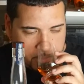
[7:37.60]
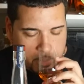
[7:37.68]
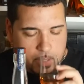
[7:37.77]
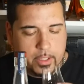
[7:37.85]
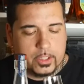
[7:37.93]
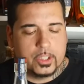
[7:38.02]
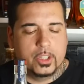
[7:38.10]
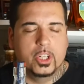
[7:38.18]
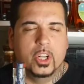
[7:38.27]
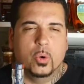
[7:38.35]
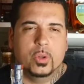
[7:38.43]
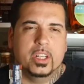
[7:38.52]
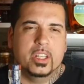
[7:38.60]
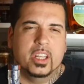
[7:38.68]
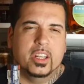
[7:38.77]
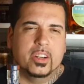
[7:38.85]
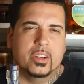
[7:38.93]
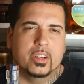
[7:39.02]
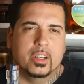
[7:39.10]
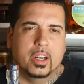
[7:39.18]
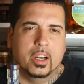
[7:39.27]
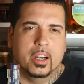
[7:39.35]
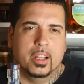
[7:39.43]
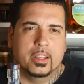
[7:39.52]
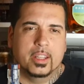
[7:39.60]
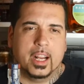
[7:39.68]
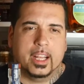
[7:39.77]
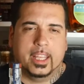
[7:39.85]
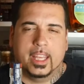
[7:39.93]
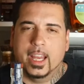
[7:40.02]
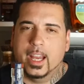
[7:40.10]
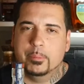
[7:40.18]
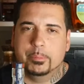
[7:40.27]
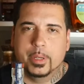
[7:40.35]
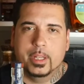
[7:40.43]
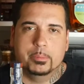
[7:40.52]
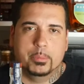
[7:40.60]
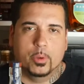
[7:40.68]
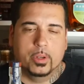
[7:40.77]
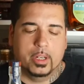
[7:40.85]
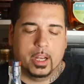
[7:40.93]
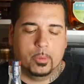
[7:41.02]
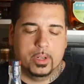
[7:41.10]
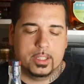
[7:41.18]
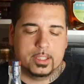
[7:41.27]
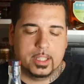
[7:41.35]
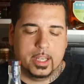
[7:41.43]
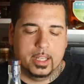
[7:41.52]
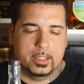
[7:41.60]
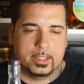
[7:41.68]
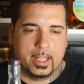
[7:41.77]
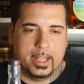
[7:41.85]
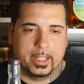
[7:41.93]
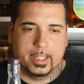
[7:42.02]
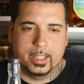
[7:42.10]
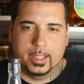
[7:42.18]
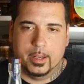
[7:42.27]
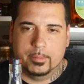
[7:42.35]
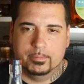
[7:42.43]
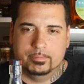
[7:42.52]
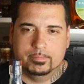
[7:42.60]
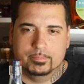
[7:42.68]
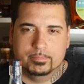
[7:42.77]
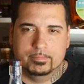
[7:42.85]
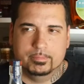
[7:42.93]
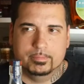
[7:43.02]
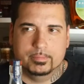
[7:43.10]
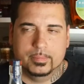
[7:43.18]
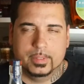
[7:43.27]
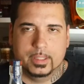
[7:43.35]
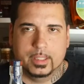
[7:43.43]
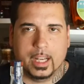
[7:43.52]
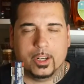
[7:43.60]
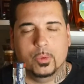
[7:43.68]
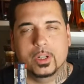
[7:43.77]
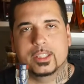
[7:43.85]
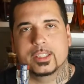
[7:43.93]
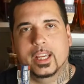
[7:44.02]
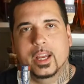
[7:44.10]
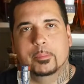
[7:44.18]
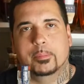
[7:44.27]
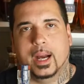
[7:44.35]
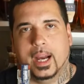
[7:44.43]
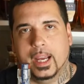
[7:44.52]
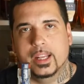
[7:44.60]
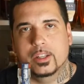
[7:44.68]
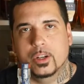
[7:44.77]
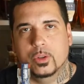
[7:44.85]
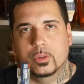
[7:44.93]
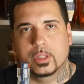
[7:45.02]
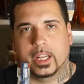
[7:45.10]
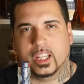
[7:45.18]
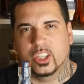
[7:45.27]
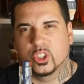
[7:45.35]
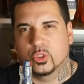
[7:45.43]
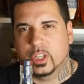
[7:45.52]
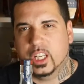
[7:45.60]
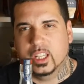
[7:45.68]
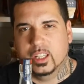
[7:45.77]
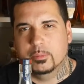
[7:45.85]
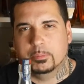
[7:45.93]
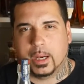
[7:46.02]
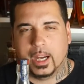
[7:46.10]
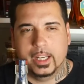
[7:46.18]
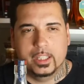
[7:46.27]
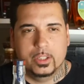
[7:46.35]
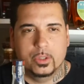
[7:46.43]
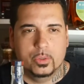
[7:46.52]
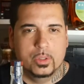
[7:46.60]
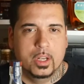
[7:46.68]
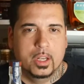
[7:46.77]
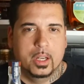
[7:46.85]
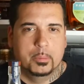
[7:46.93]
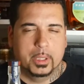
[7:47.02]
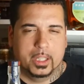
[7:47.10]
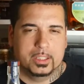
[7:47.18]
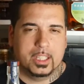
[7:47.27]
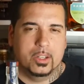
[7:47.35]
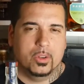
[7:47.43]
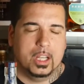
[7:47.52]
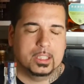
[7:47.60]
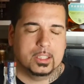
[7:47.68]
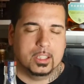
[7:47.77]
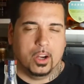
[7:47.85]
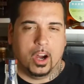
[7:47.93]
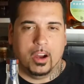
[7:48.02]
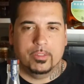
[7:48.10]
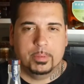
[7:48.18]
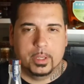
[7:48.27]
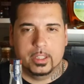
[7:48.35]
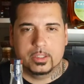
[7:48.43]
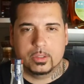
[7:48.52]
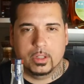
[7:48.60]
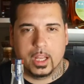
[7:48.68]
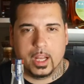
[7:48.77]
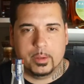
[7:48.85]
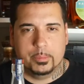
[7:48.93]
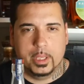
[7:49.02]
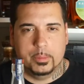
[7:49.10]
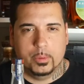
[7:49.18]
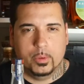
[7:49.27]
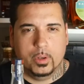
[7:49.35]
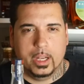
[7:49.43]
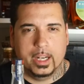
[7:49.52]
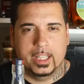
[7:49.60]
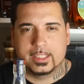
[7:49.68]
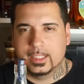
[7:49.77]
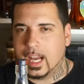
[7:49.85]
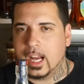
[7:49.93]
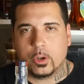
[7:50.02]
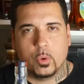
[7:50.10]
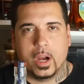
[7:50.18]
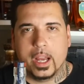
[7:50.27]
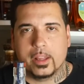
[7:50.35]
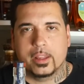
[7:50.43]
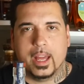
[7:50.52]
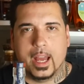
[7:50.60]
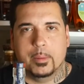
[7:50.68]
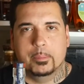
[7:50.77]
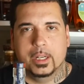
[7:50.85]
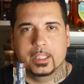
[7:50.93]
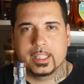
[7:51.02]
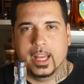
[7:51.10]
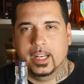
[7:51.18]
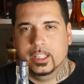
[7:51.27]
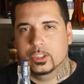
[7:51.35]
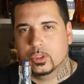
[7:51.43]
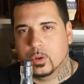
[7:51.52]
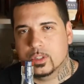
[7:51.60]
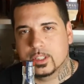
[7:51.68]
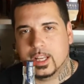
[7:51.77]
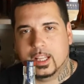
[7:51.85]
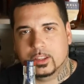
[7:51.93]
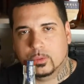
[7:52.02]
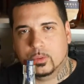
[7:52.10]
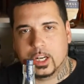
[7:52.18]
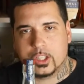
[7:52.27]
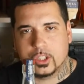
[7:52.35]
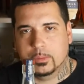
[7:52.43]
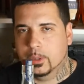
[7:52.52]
There's a note in here that I can't pinpoint. I want to say it's like I don't want to say a pine note, like a green pine note, because I know that's off-putting to a lot of people, and it's not quite that, but it's heading towards that direction.